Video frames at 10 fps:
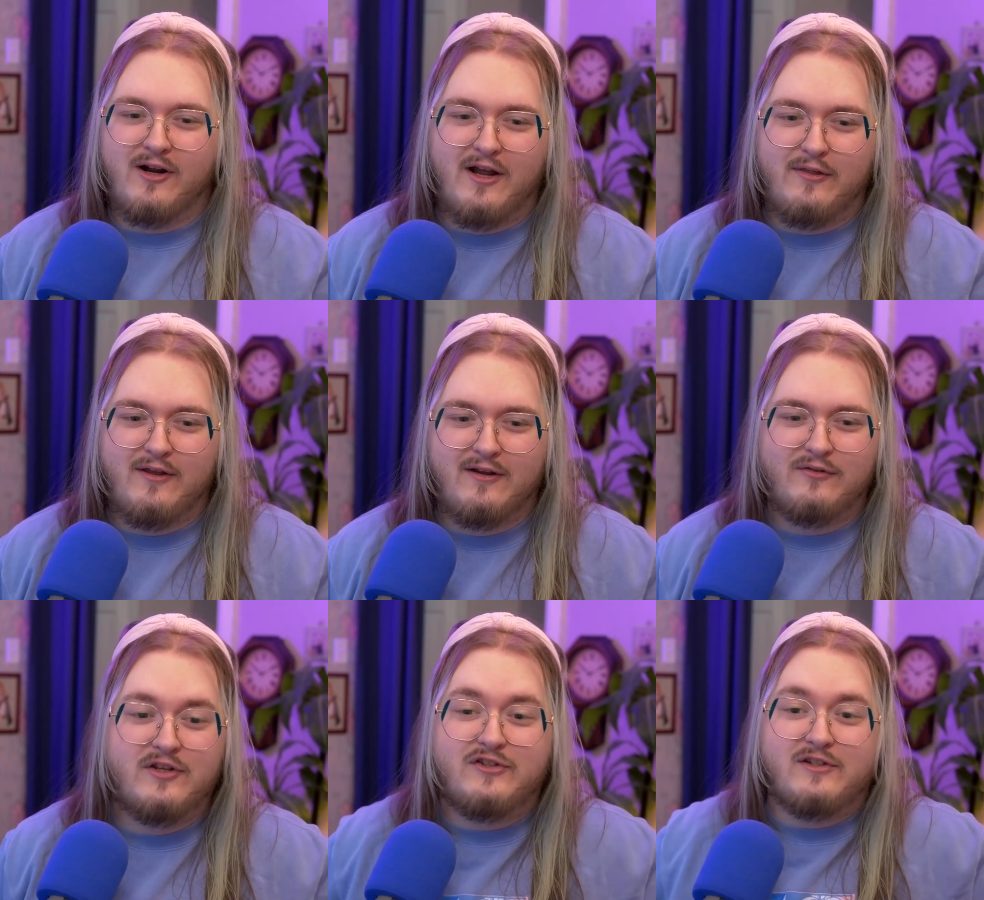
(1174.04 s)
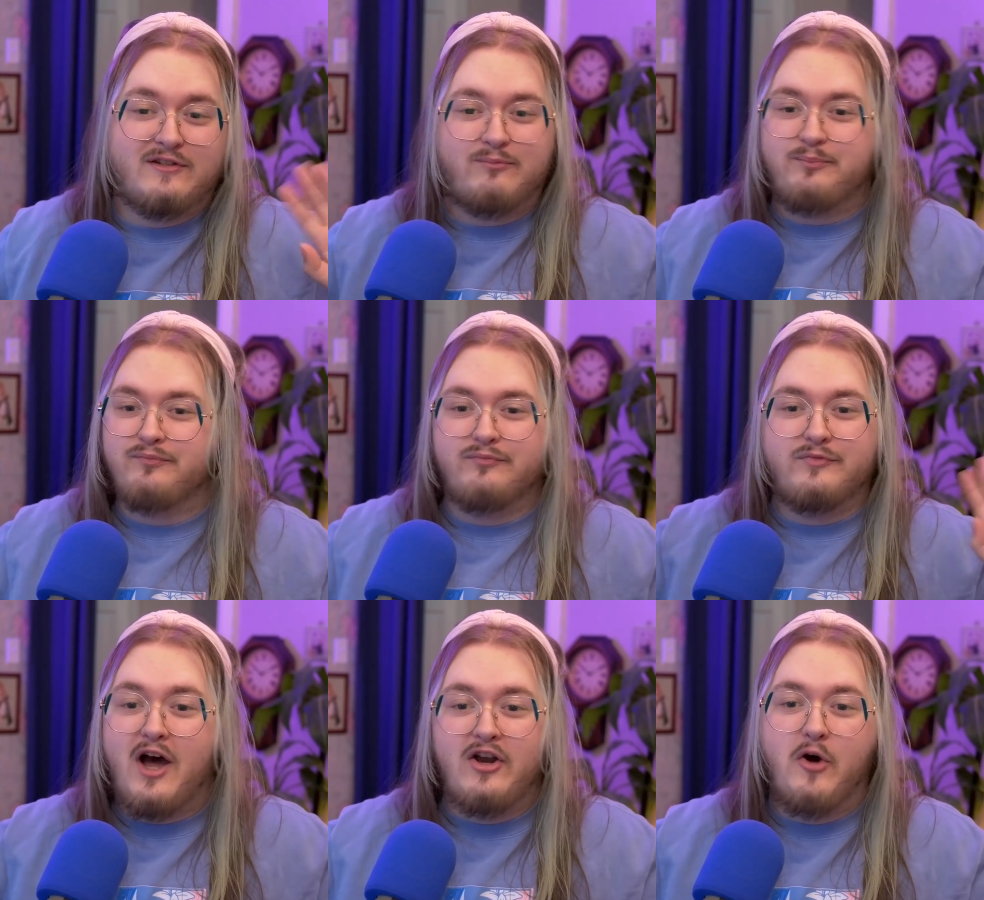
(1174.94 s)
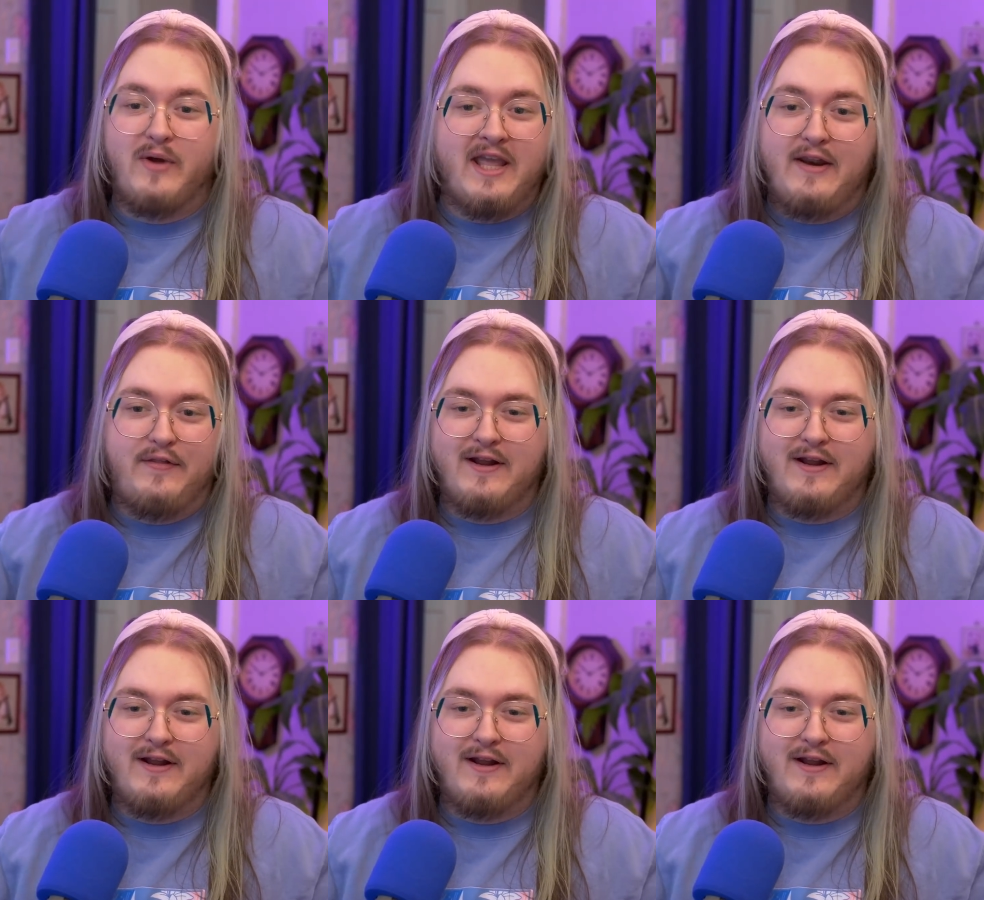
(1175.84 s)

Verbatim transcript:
Speaker 1: I think this is not knowing anything